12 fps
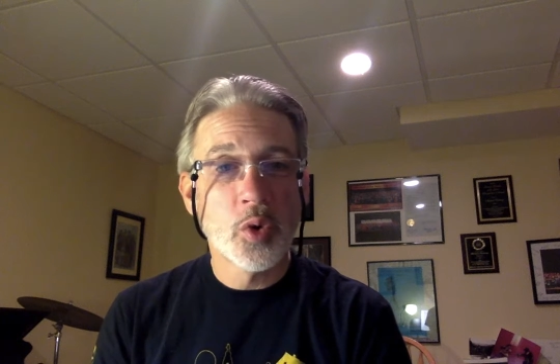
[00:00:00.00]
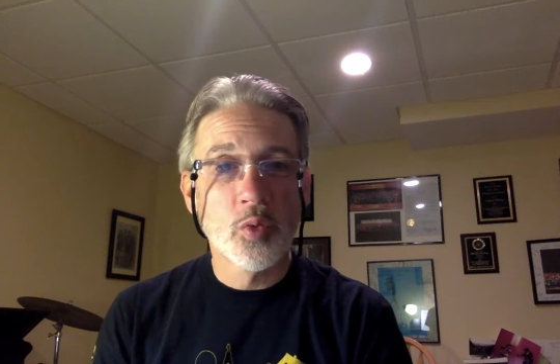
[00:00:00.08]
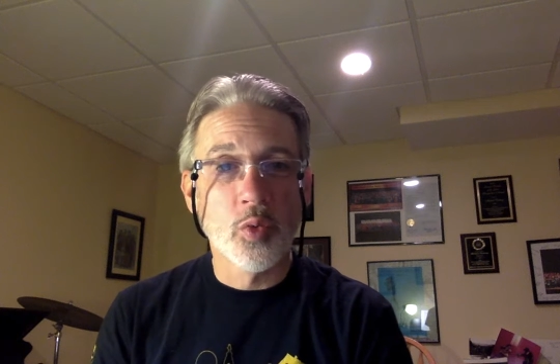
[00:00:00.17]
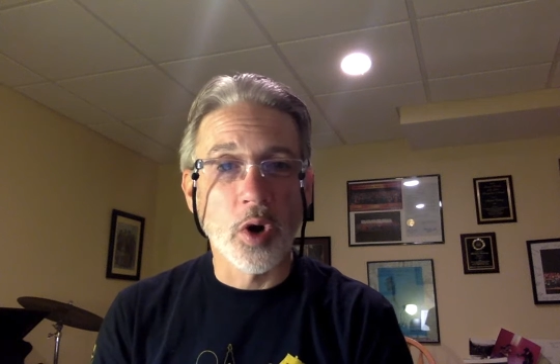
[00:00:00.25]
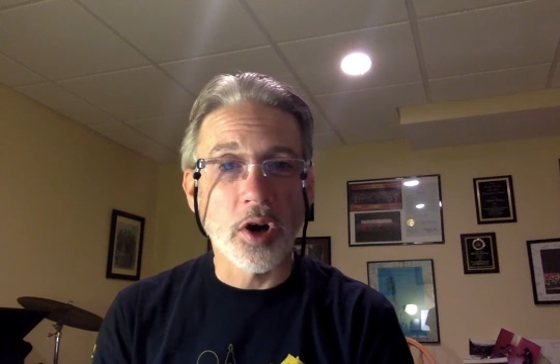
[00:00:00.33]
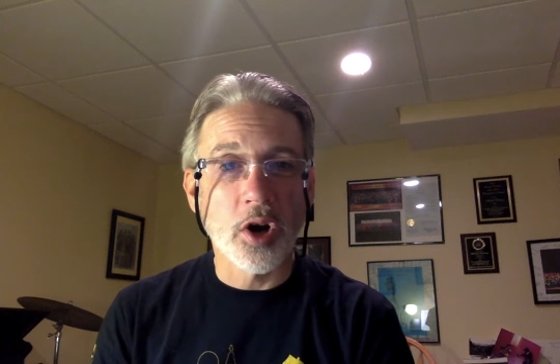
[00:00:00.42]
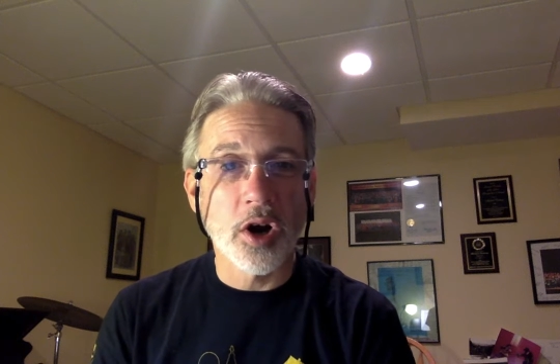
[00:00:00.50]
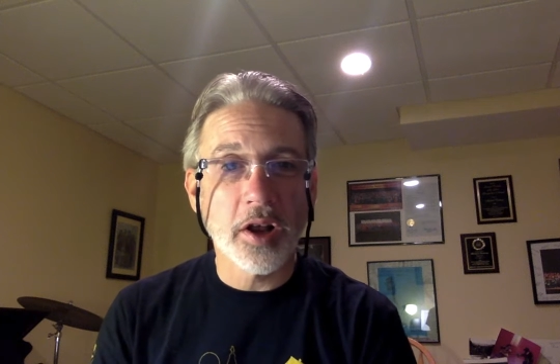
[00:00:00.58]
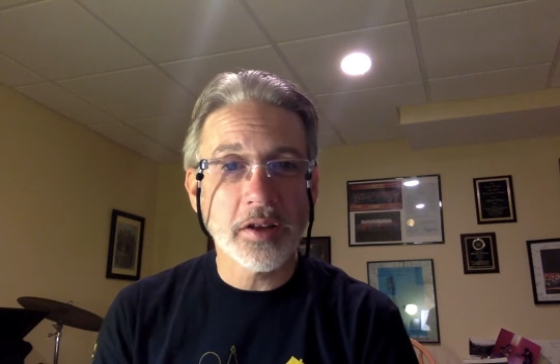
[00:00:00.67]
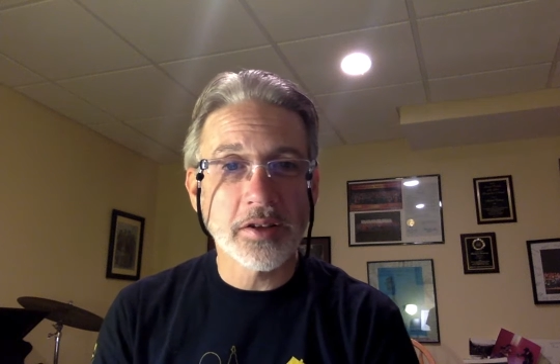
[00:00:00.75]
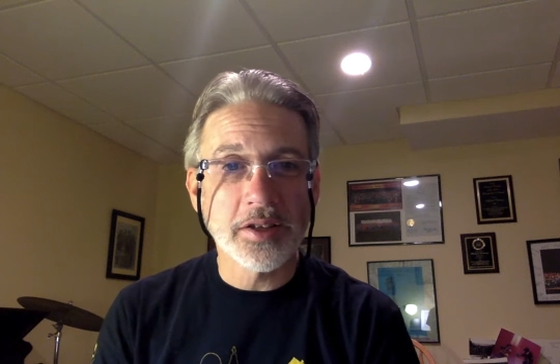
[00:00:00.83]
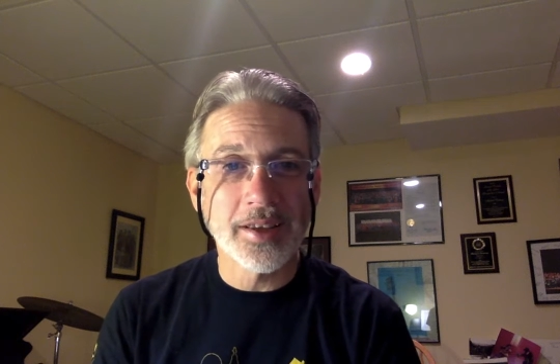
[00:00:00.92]
Work on it
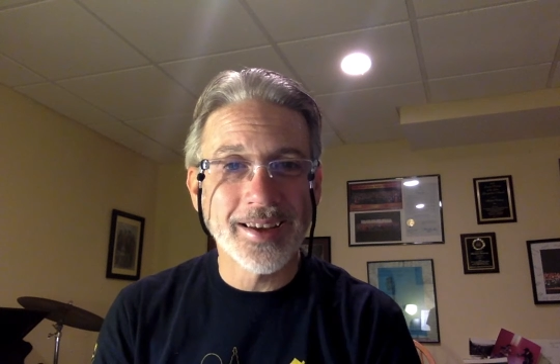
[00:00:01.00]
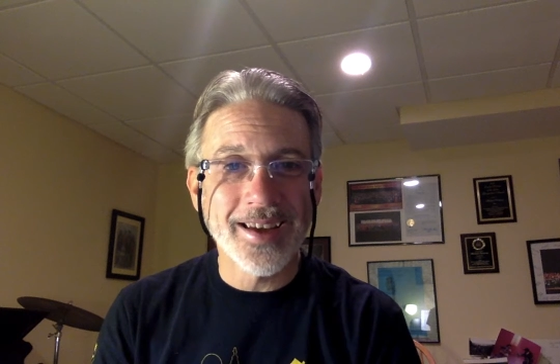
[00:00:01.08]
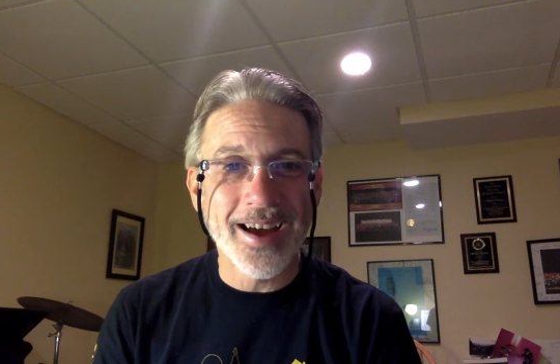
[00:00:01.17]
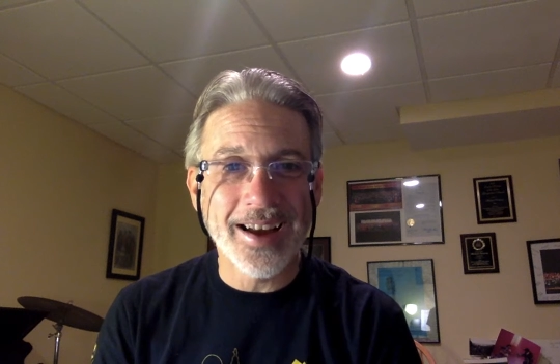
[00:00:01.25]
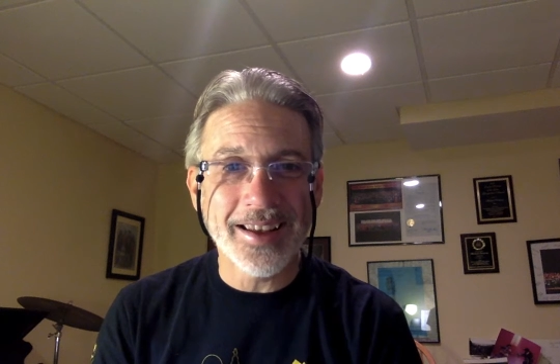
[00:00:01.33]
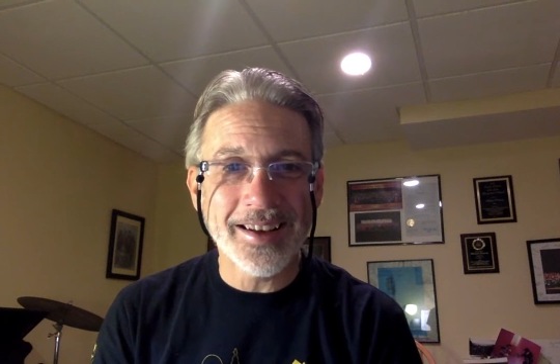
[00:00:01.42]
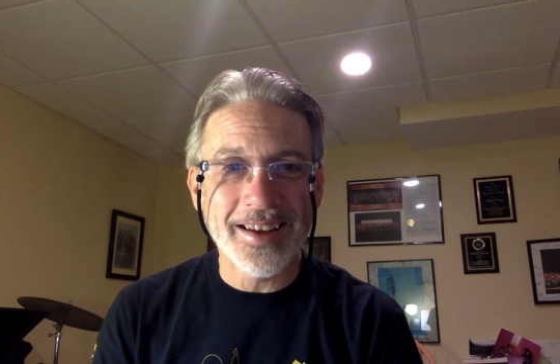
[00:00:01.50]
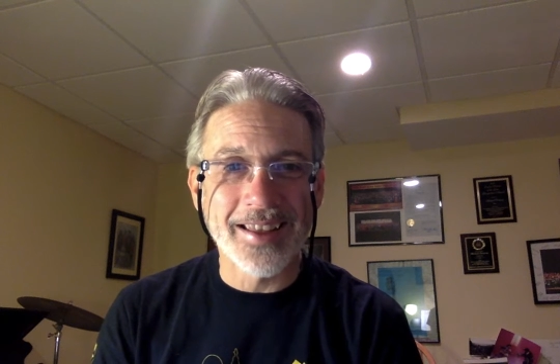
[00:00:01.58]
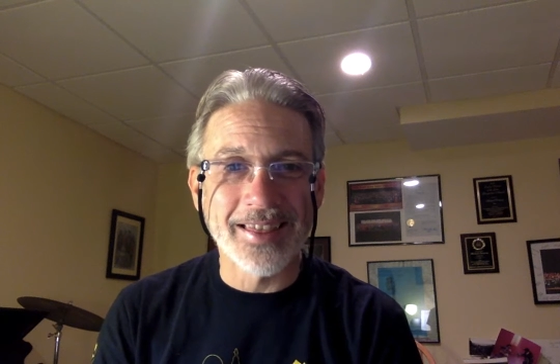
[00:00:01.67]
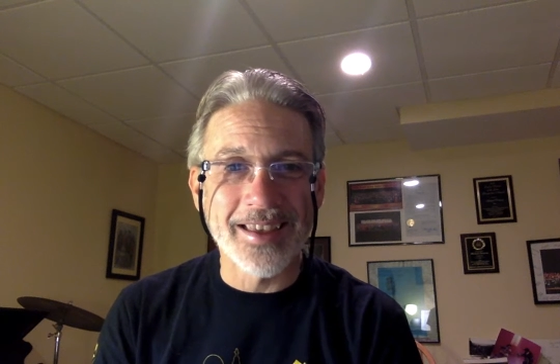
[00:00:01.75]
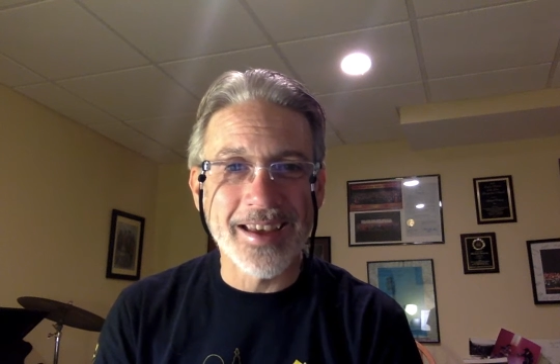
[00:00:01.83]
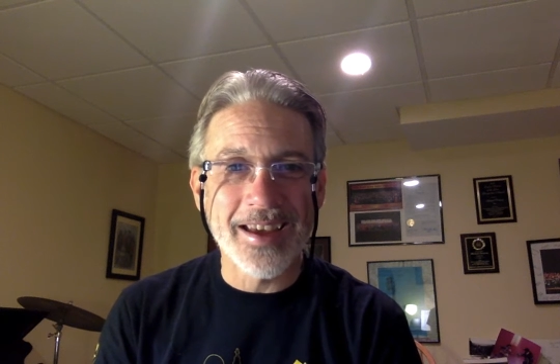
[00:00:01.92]
until you got it,
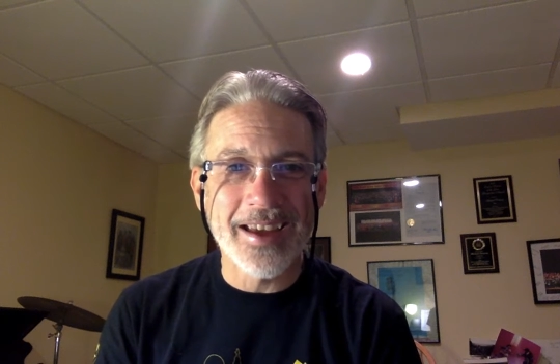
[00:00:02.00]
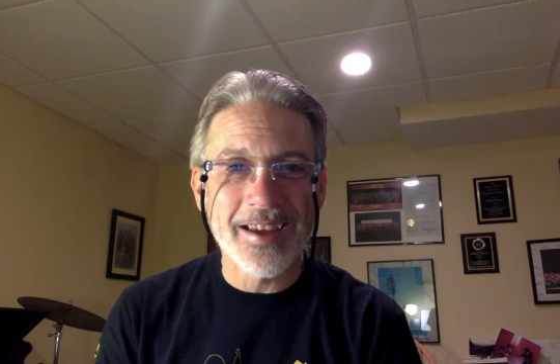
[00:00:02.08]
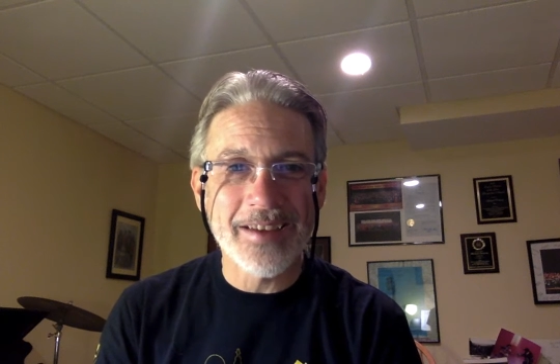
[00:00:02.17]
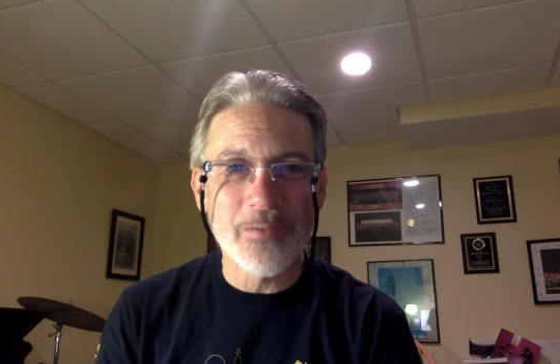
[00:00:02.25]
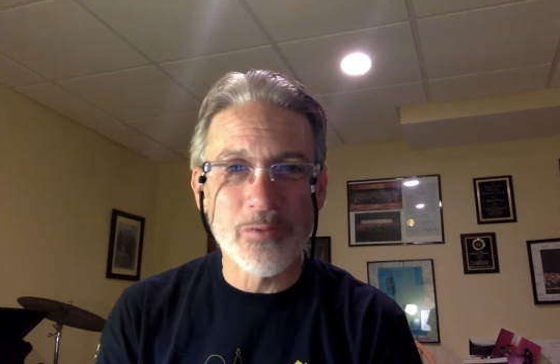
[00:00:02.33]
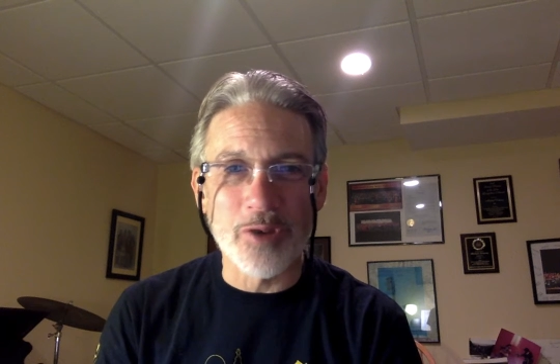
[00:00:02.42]
and then